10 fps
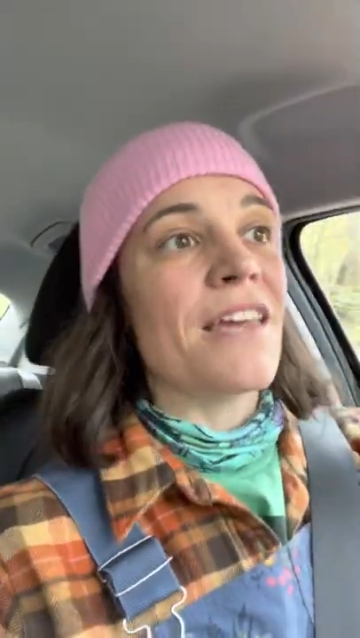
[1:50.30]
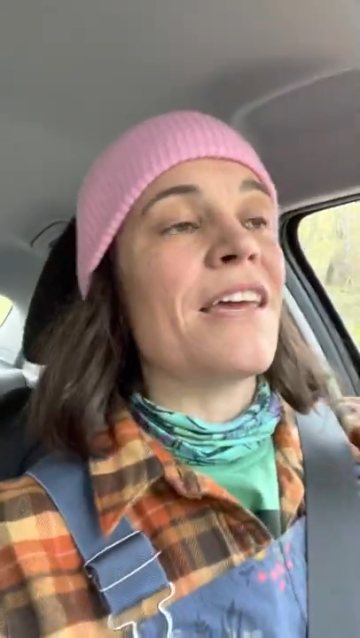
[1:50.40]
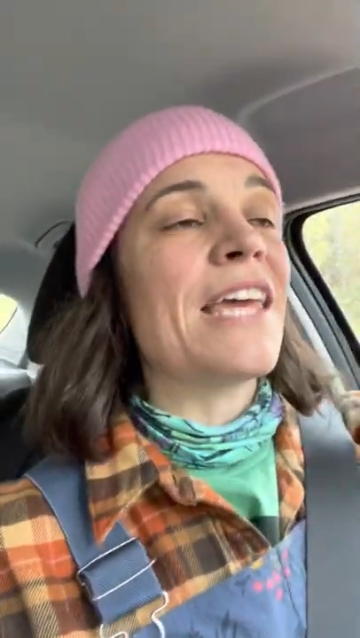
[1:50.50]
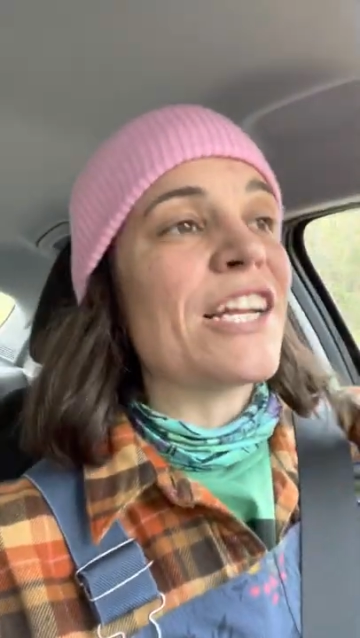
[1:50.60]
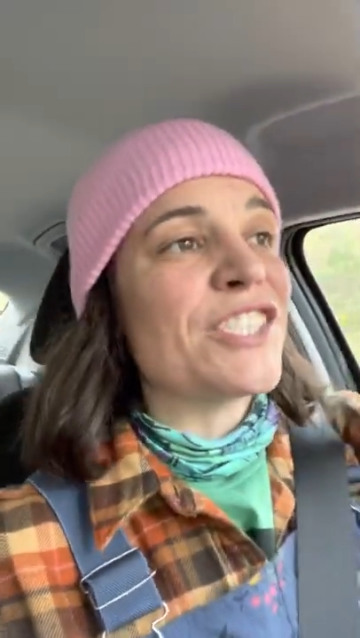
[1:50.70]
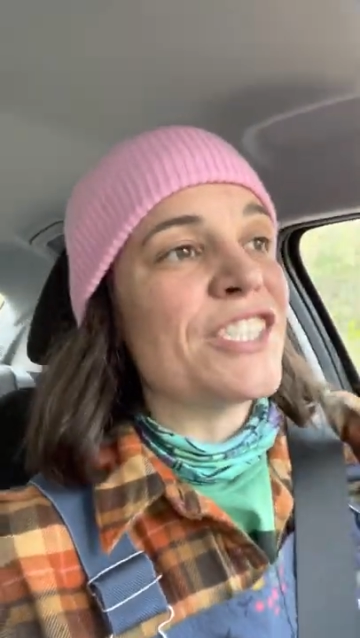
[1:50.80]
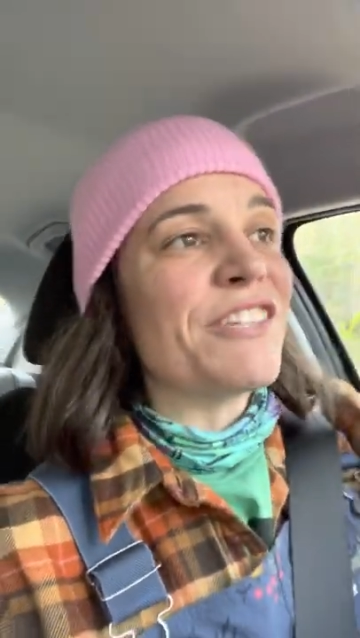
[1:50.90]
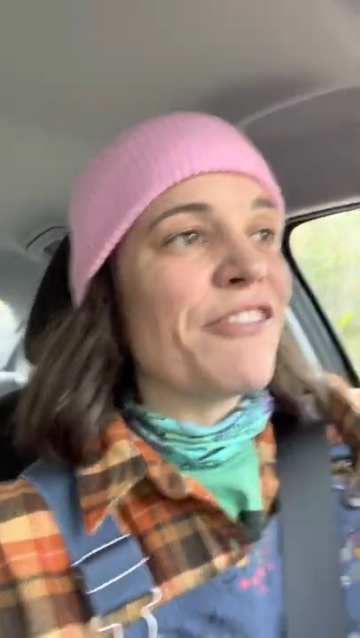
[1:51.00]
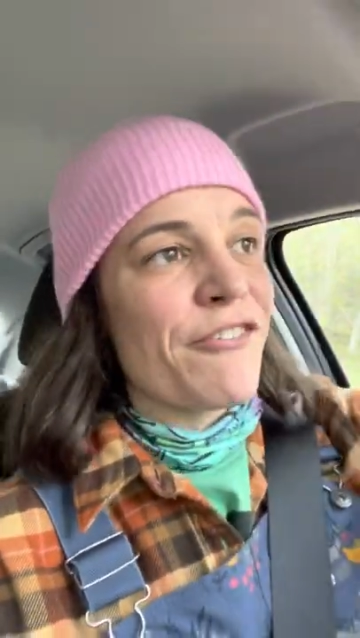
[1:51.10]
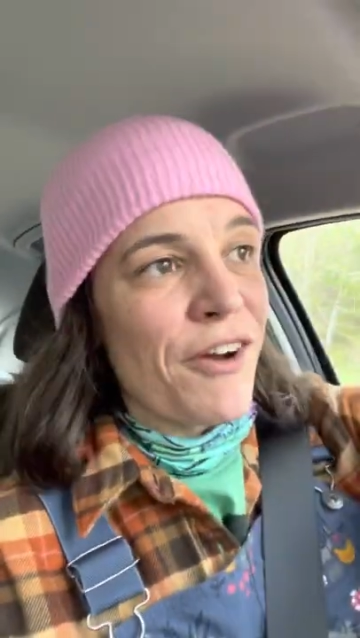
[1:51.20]
catching
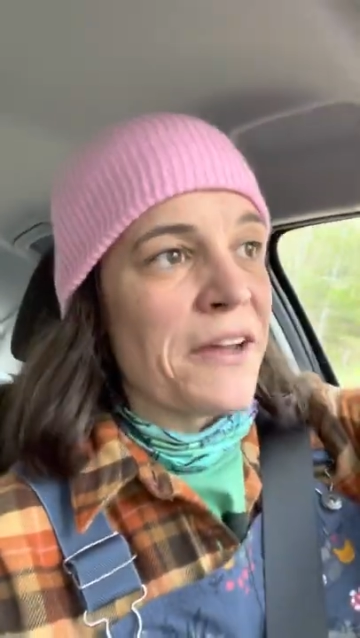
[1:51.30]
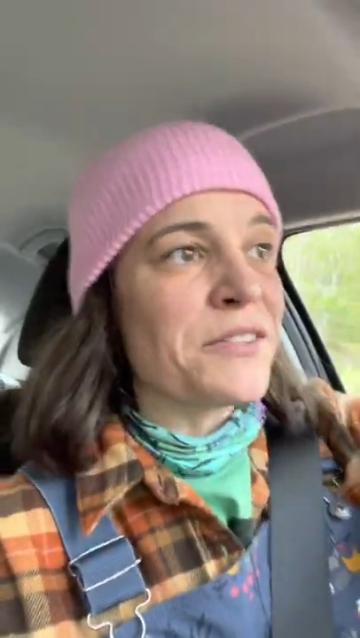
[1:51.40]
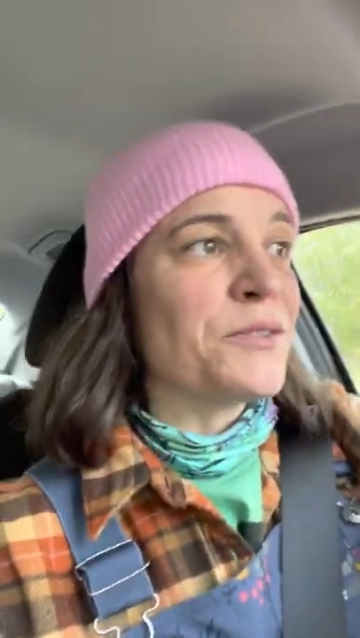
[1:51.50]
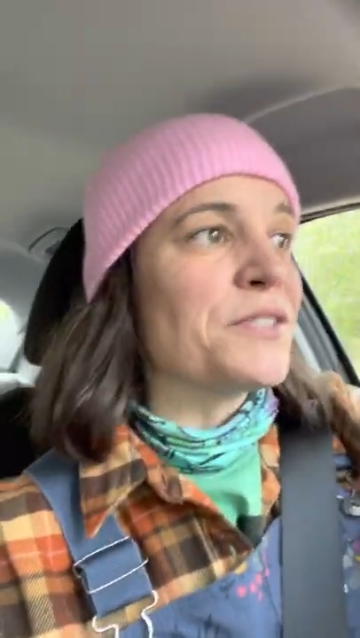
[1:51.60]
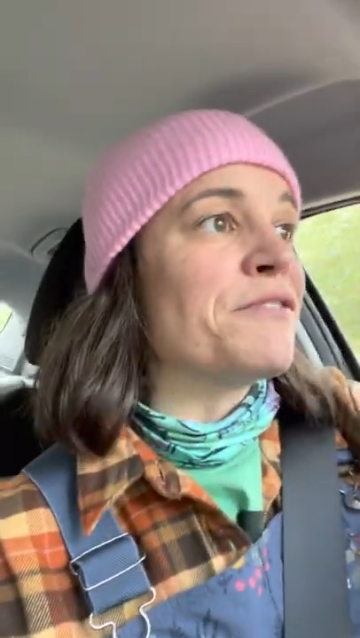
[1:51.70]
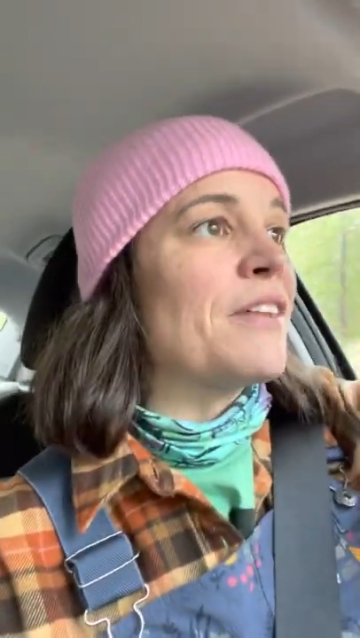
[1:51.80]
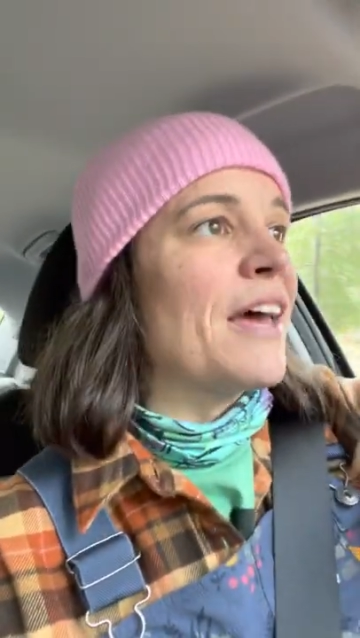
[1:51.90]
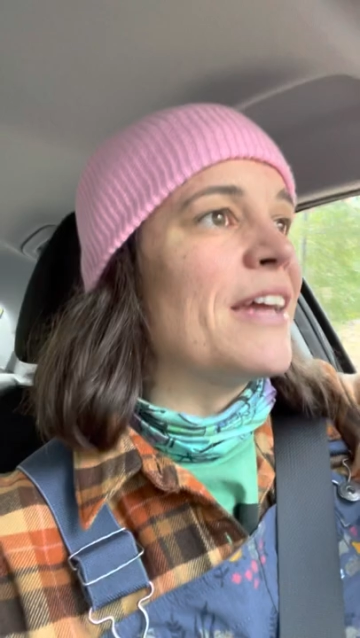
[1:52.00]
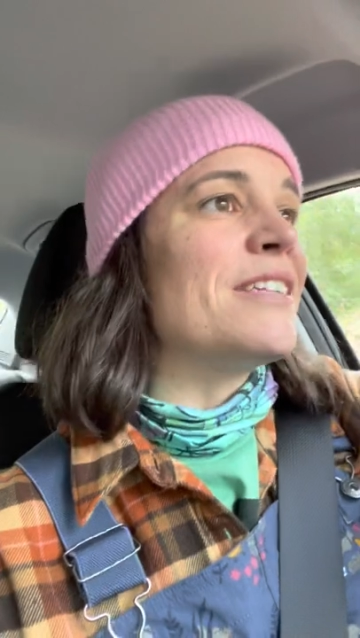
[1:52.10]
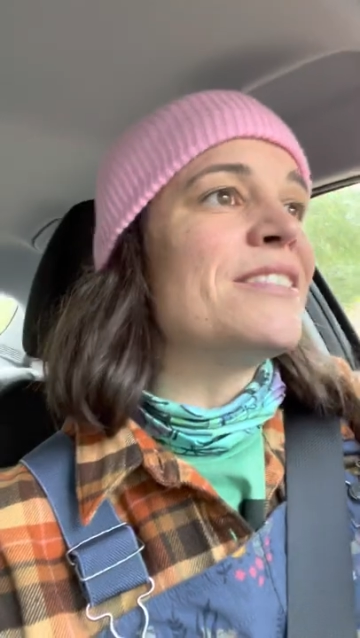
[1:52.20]
different fractals of
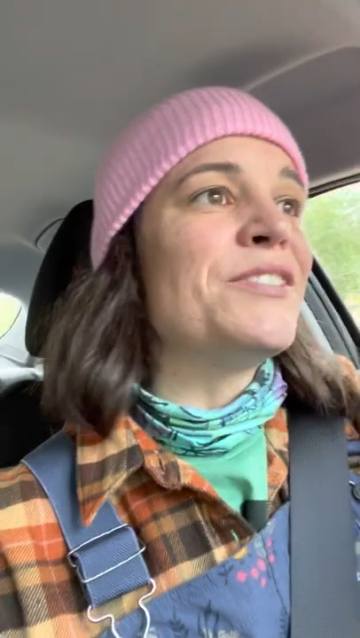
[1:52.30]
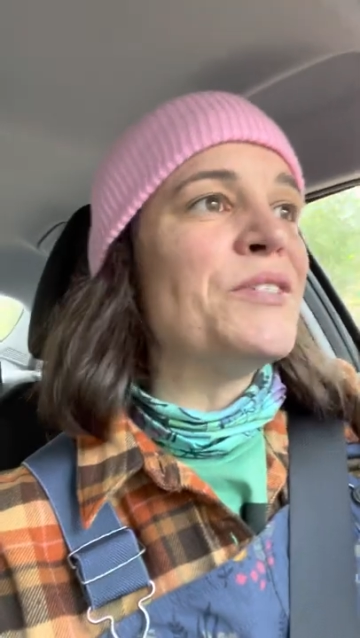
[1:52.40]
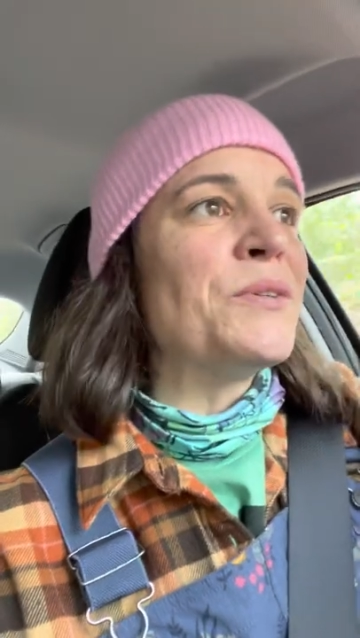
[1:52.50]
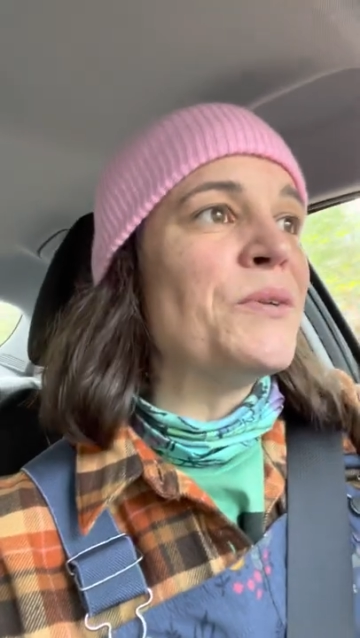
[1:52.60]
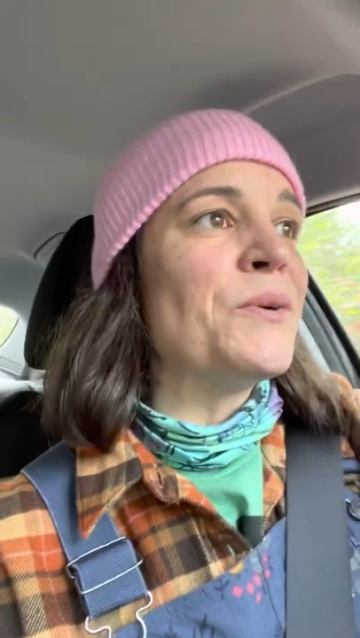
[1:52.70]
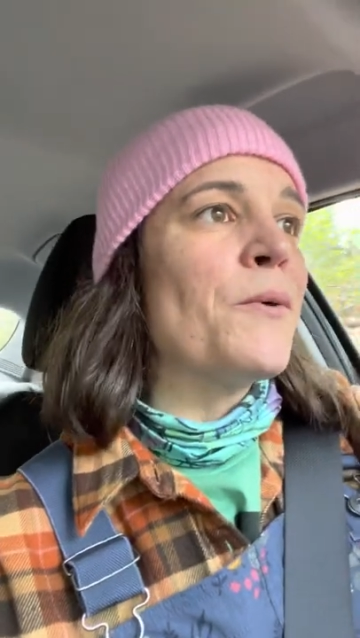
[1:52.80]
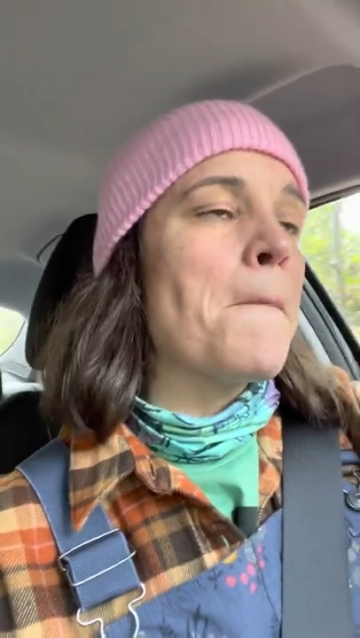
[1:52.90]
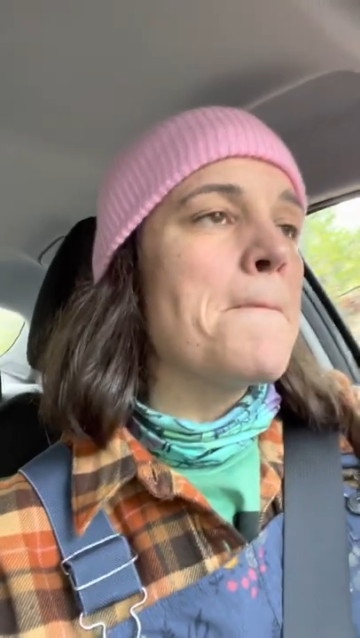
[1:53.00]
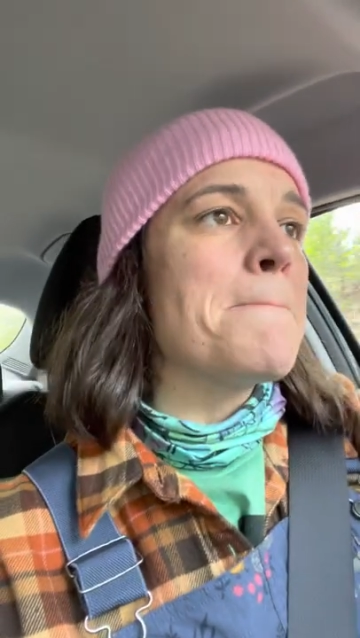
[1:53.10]
light to